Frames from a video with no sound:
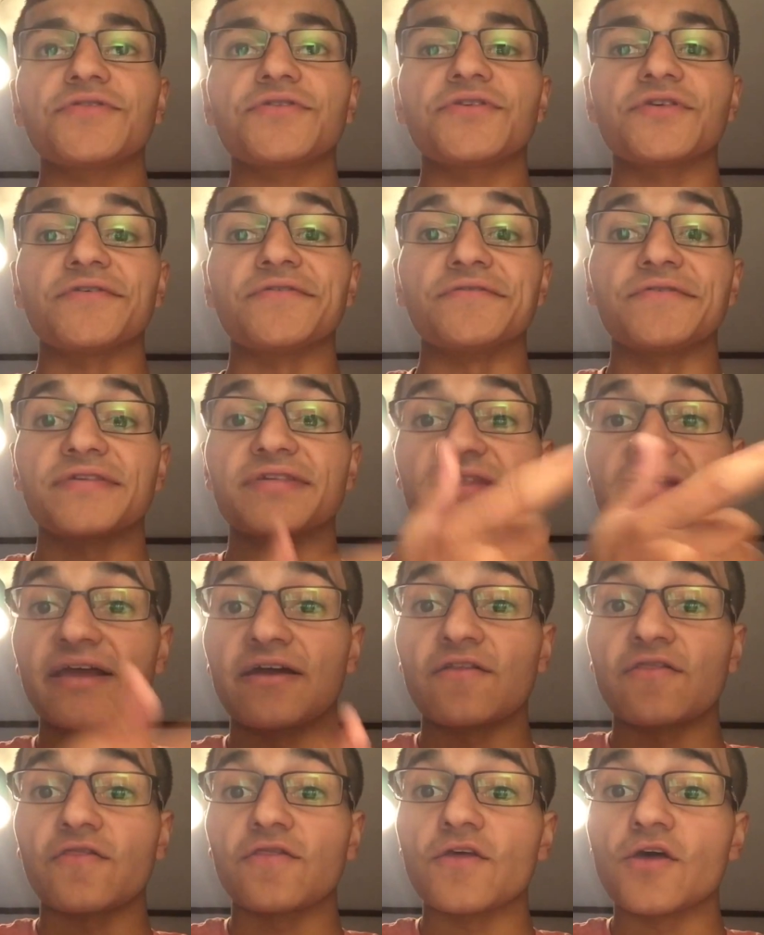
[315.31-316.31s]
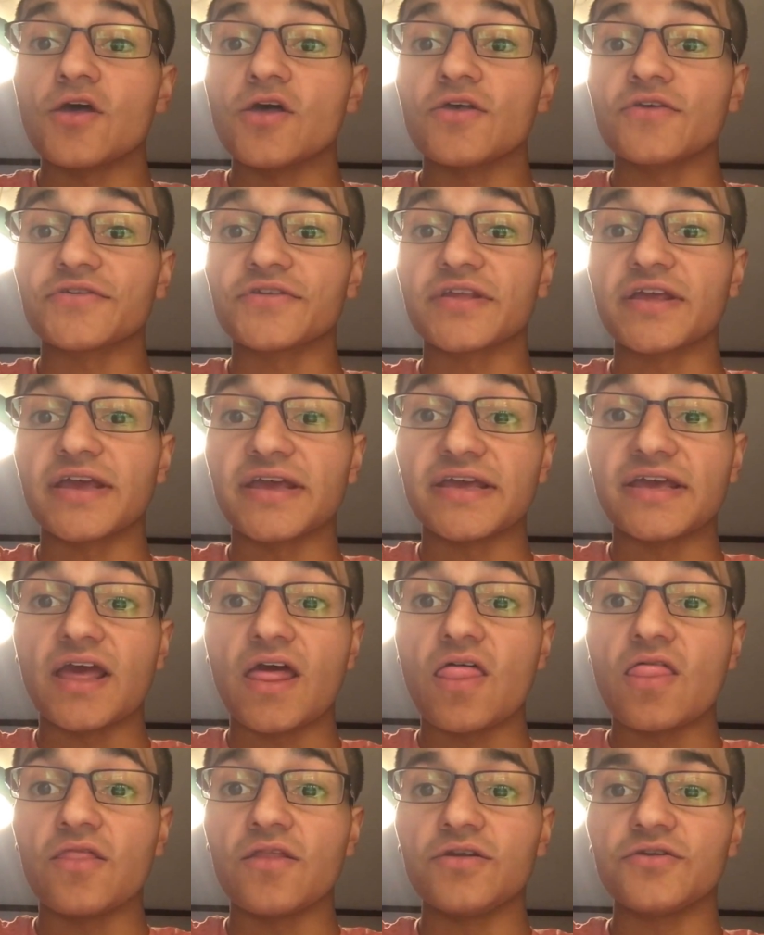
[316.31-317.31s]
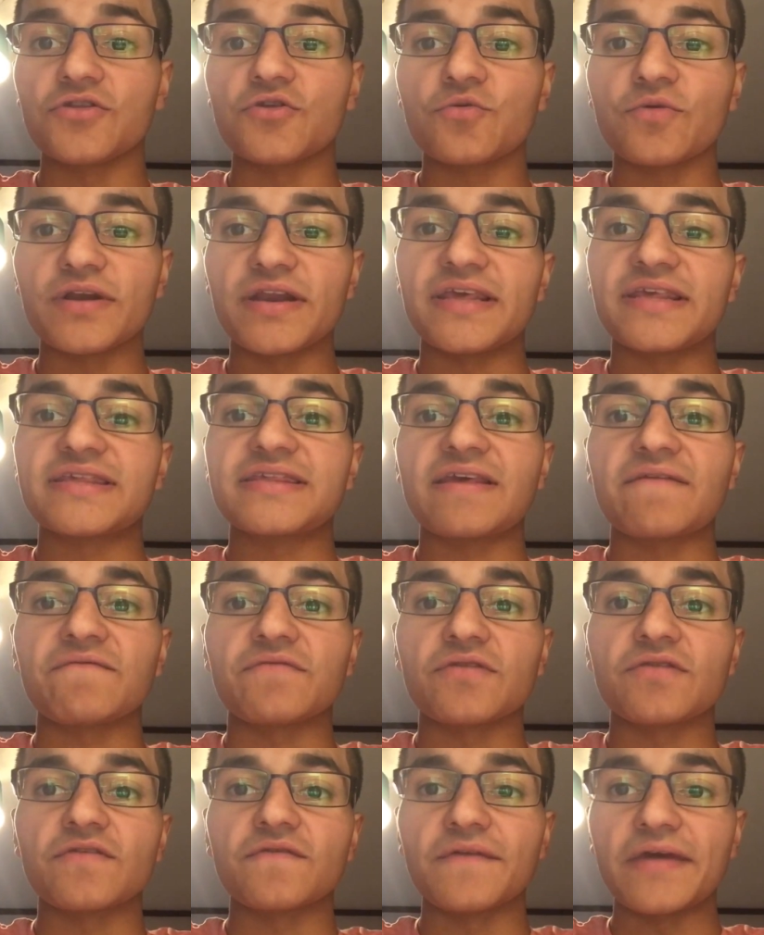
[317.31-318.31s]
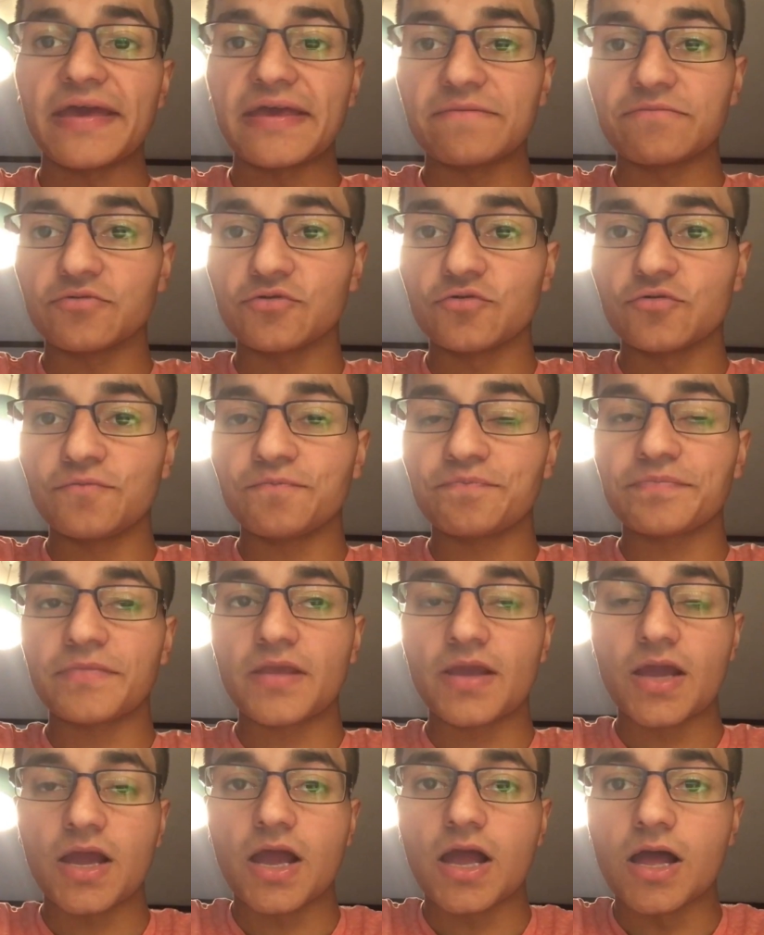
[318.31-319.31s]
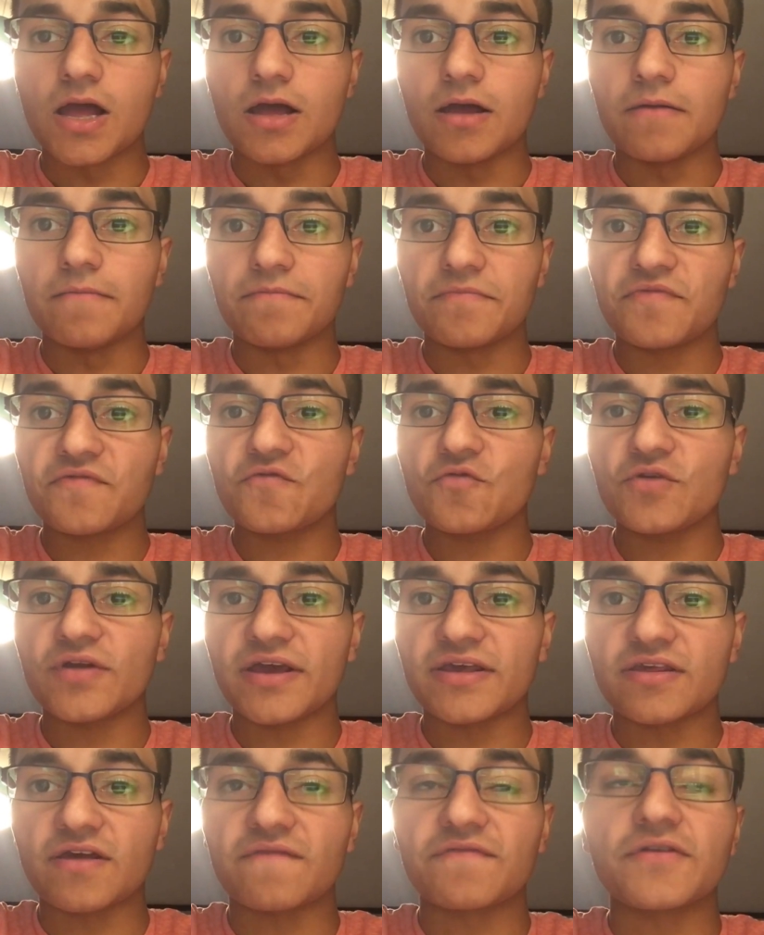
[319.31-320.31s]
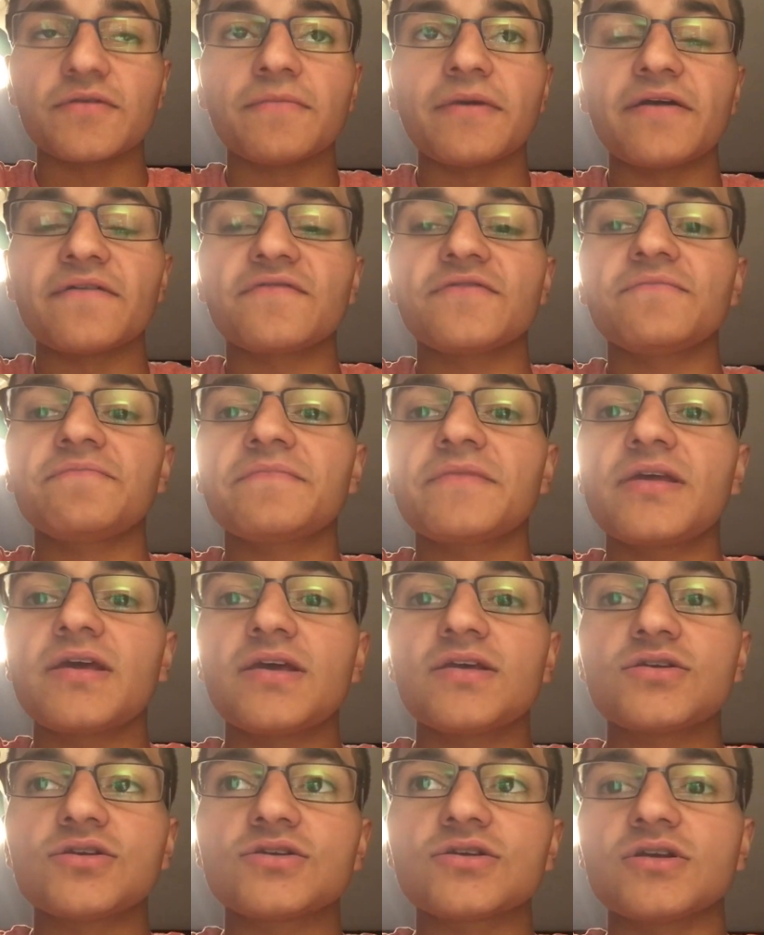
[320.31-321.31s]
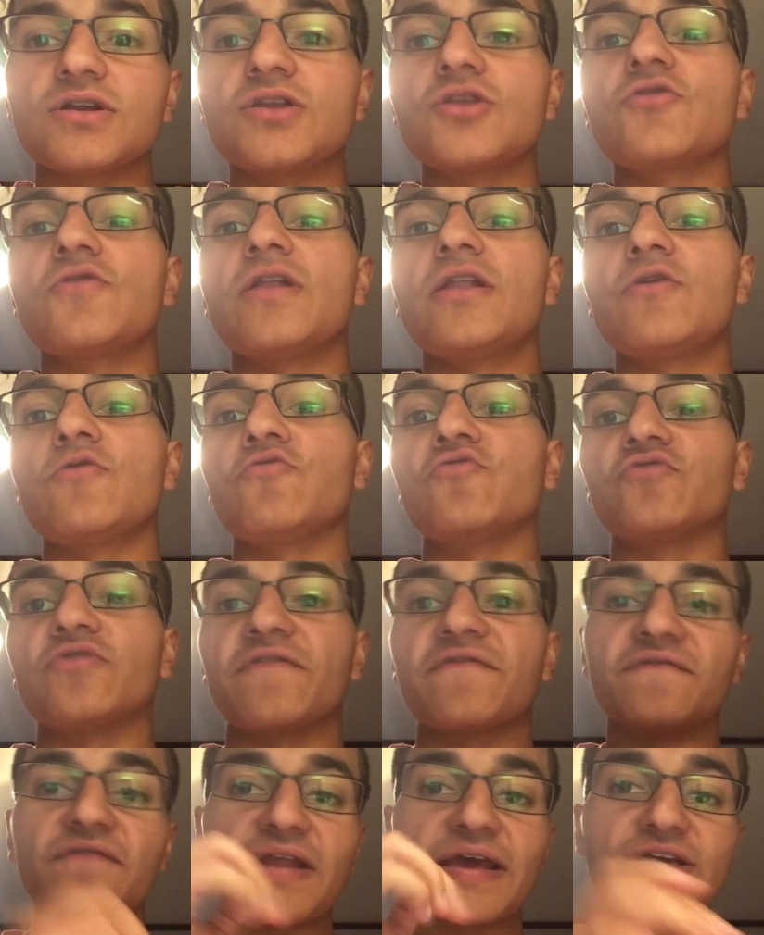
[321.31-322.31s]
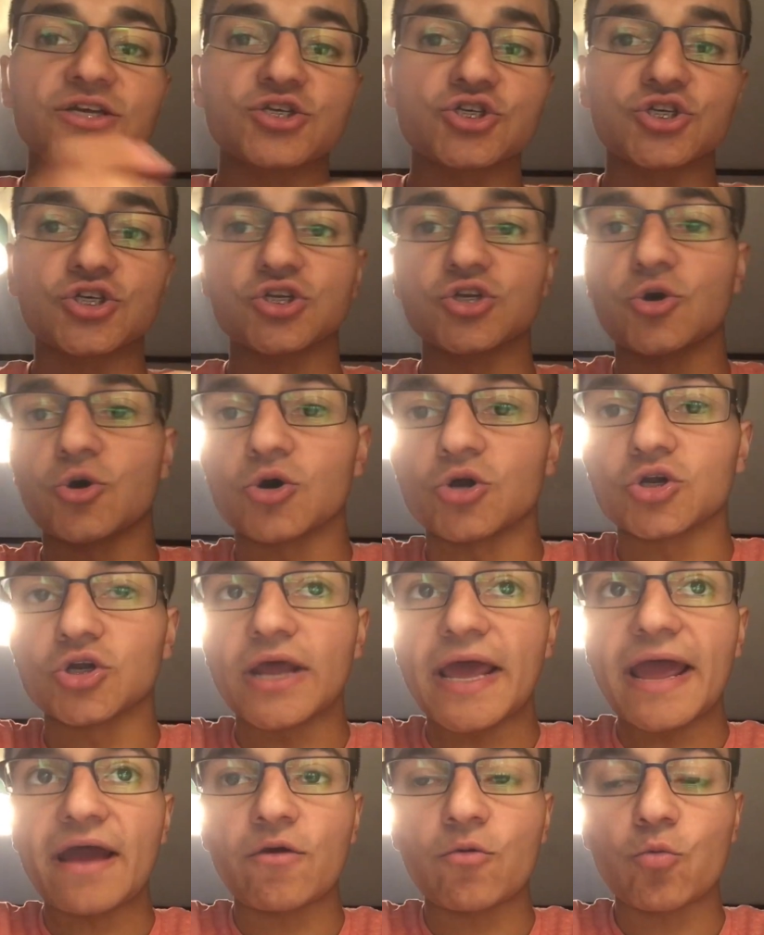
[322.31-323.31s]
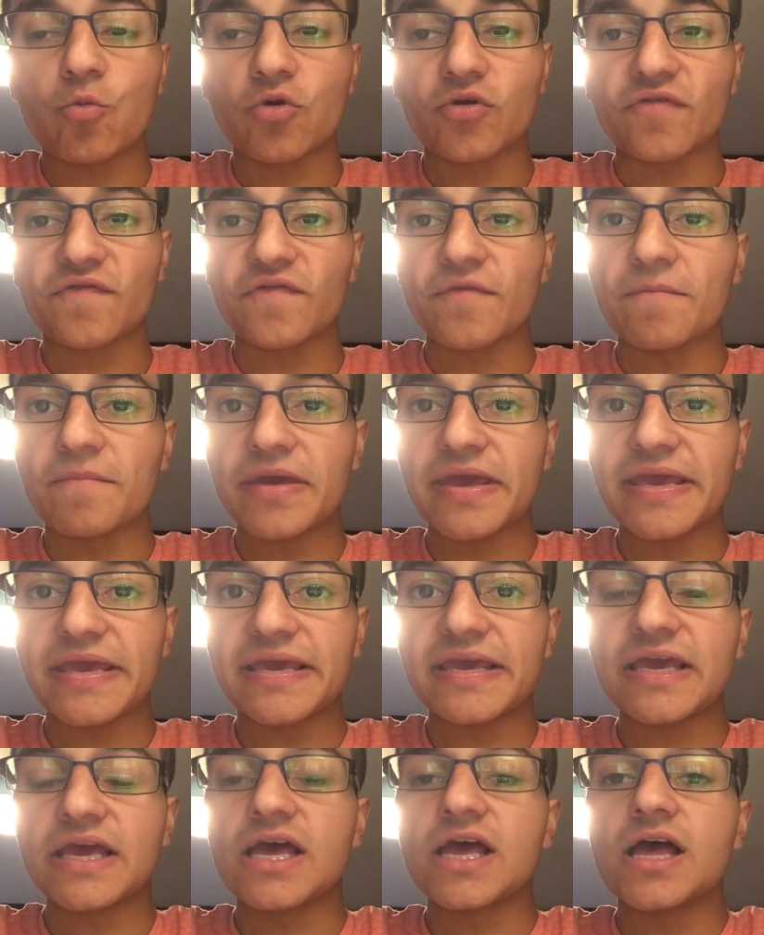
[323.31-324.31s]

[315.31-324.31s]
So, it's now Thursday, the 27th of April, 4 days after the marathon. Just going to do a little reflection on how it was for me.